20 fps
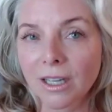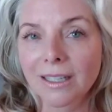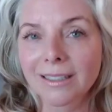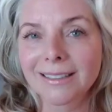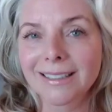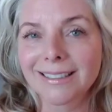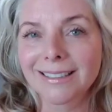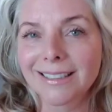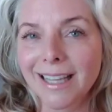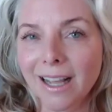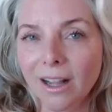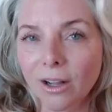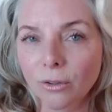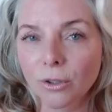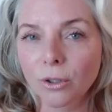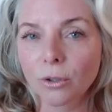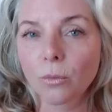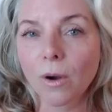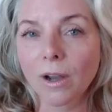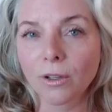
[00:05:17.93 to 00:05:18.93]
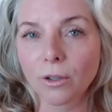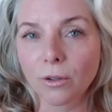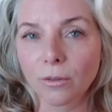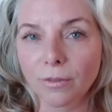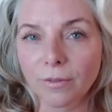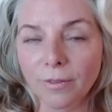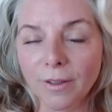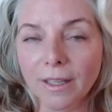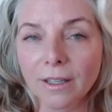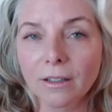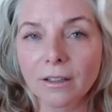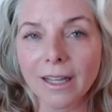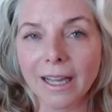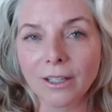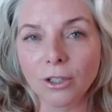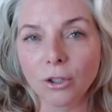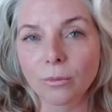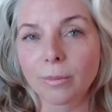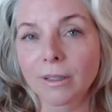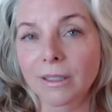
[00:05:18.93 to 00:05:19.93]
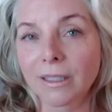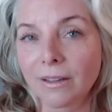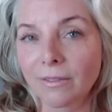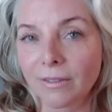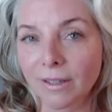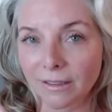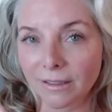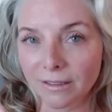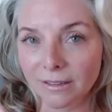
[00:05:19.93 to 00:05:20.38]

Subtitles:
to tell you what you feel and you believe it.